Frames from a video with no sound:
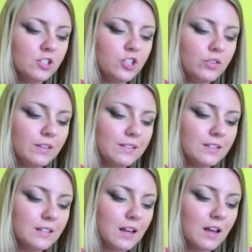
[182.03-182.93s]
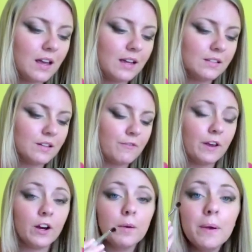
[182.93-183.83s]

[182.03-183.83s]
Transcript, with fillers: So this is very